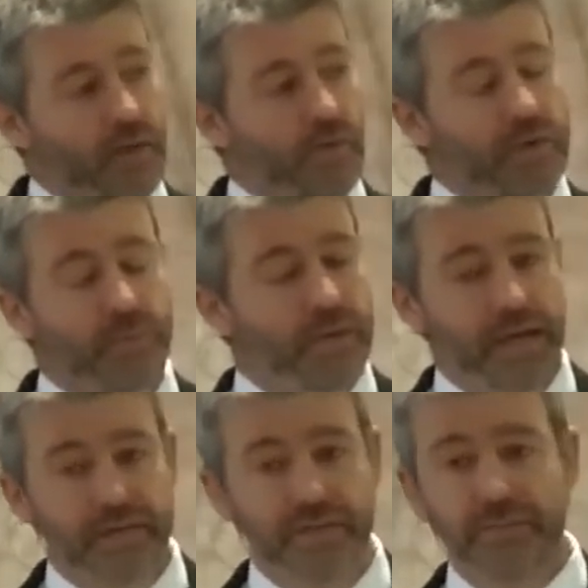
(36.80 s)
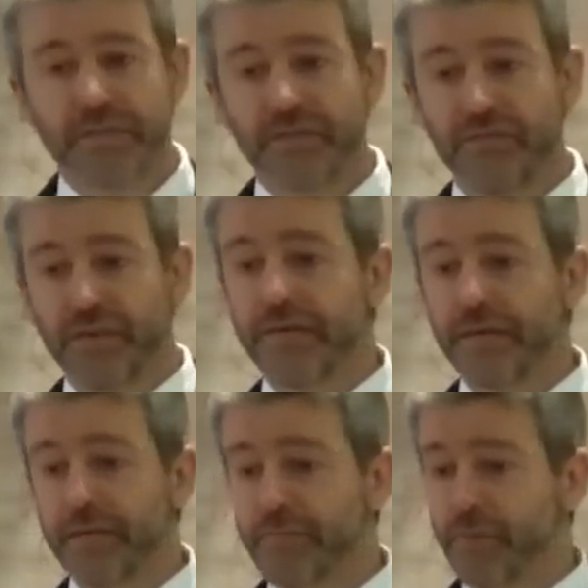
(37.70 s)
I want to point out something
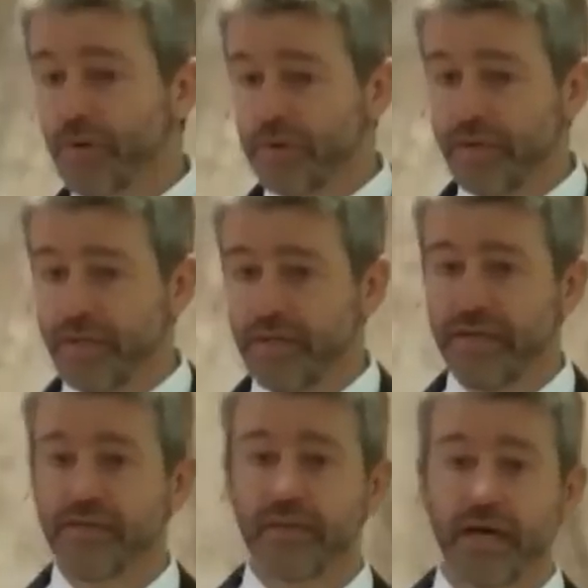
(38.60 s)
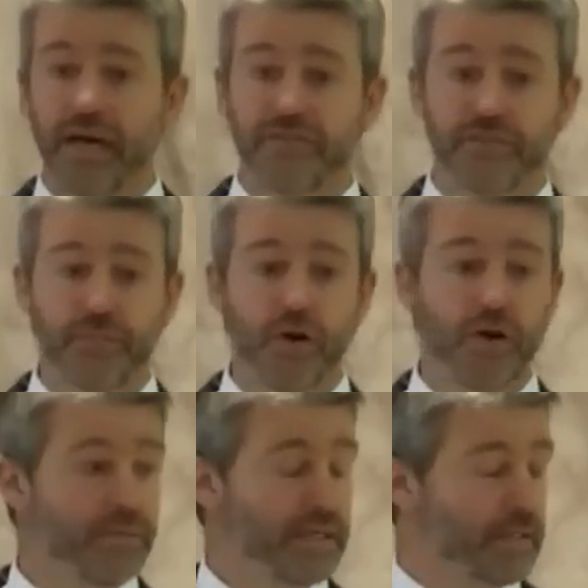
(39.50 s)
very important here in the life of
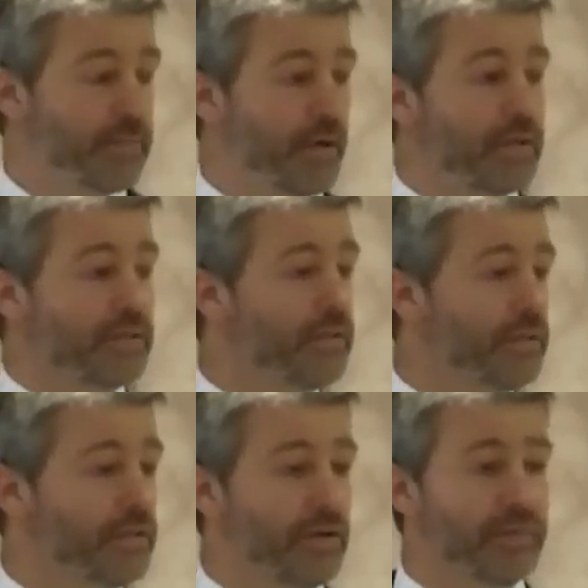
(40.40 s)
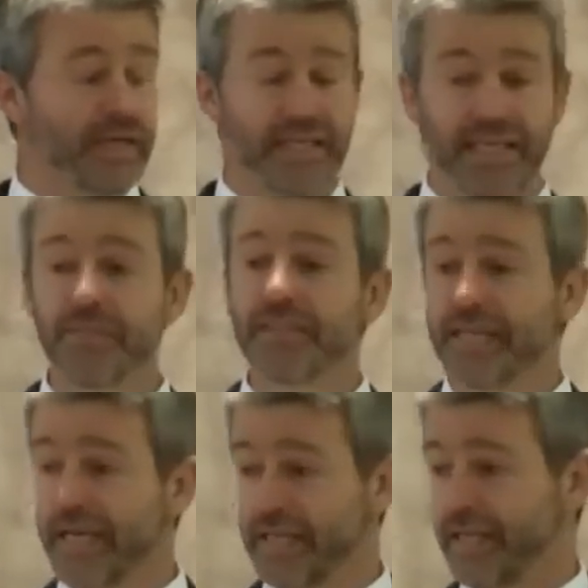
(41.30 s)
Paul, because Paul is going to talk about
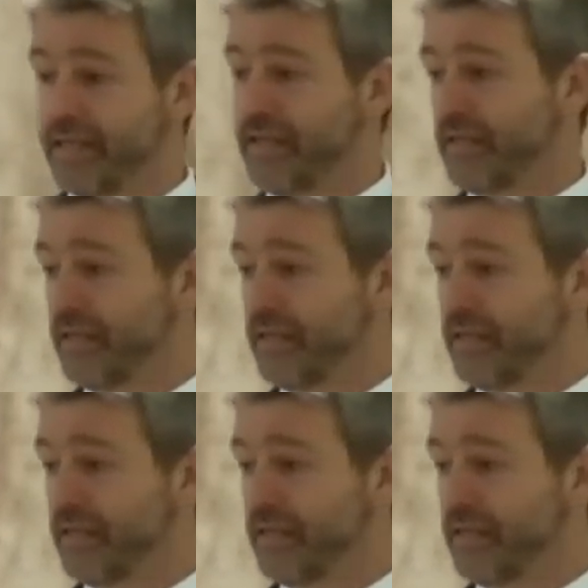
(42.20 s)
imitating